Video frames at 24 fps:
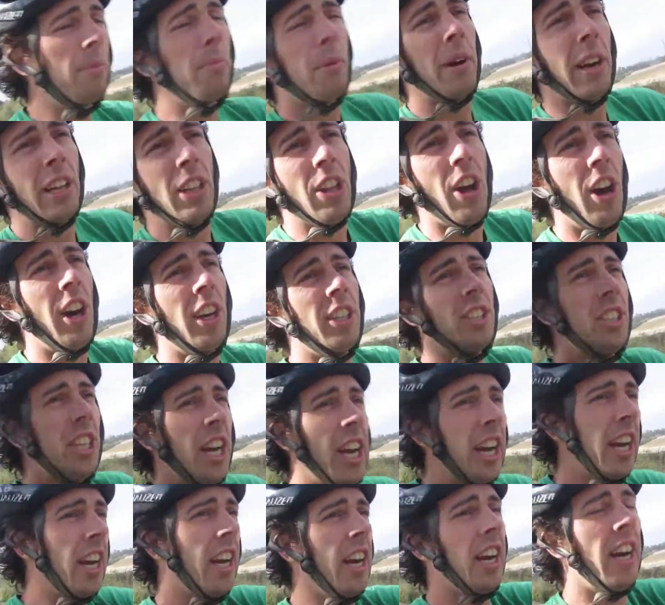bring a long
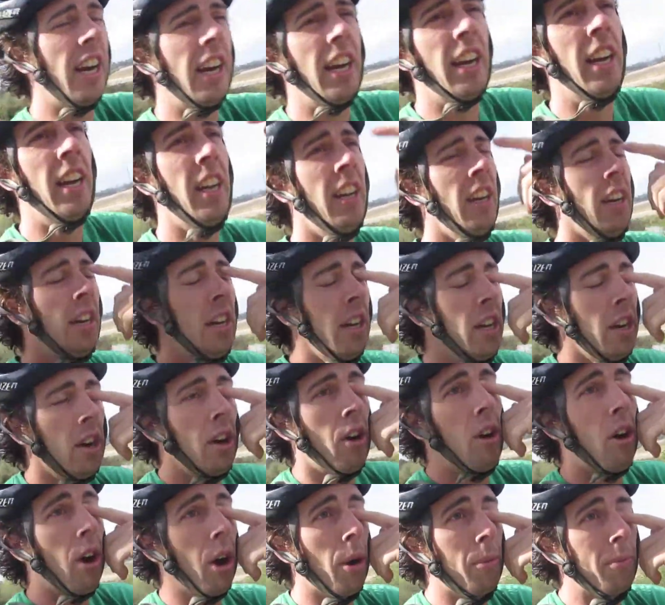chair
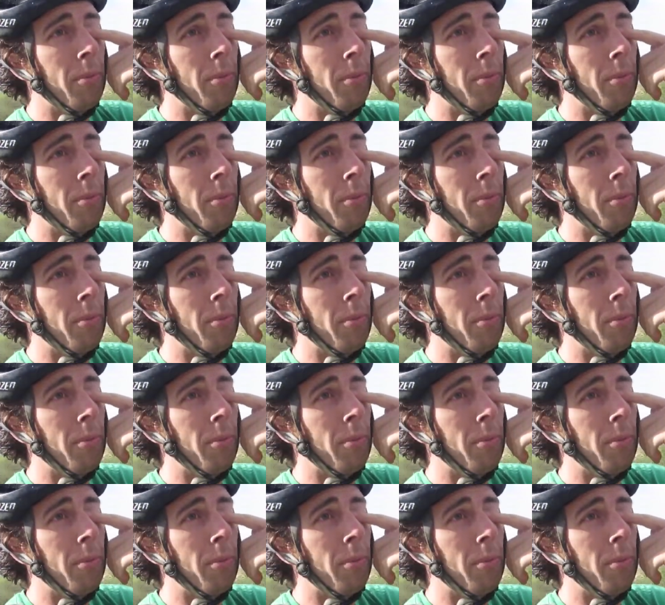or a